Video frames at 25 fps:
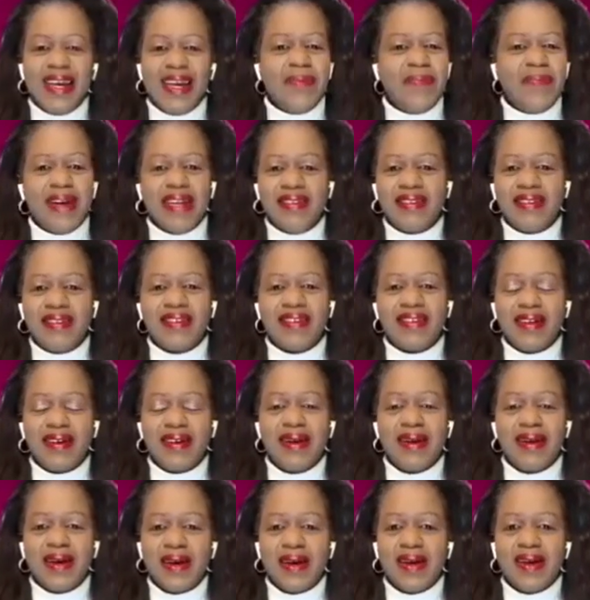Imagine.
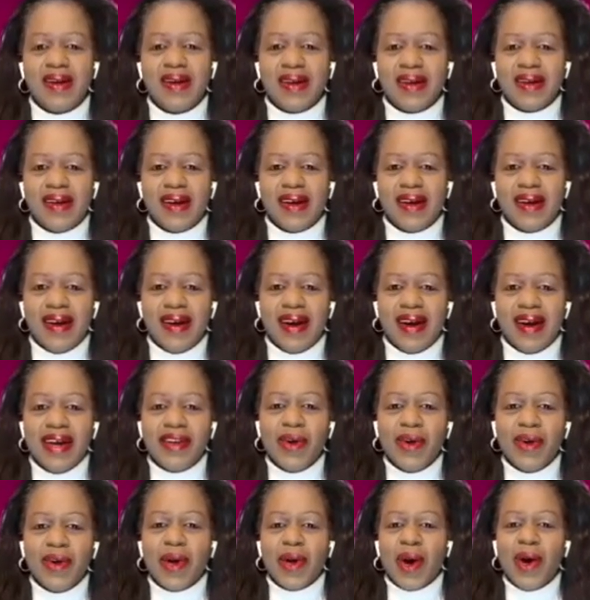I
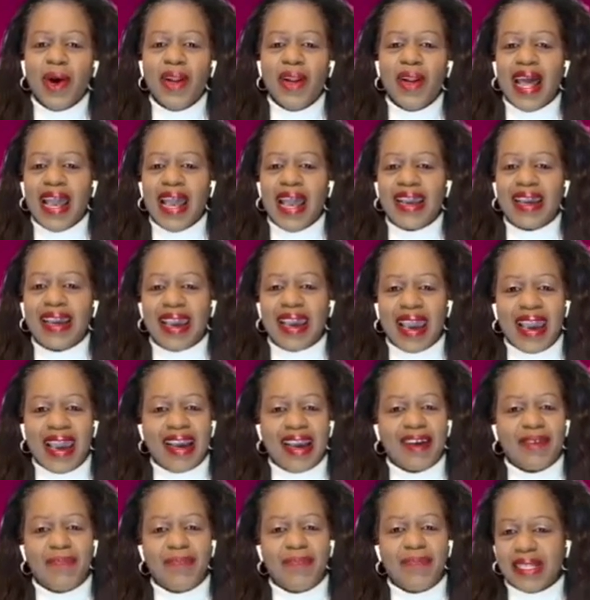know we all like
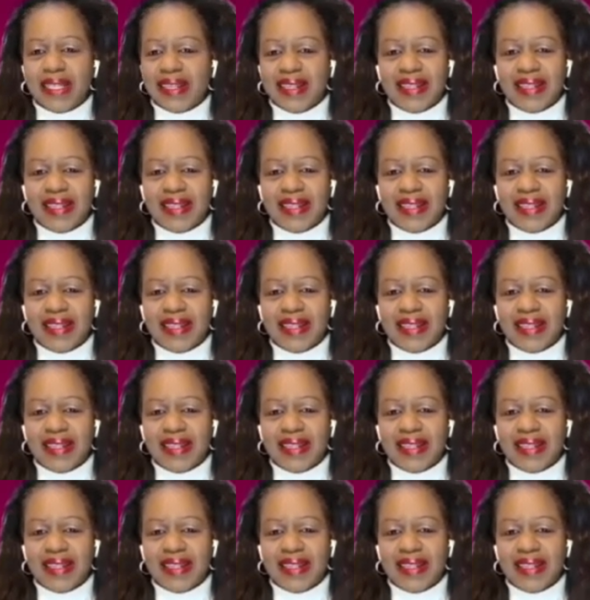cake, but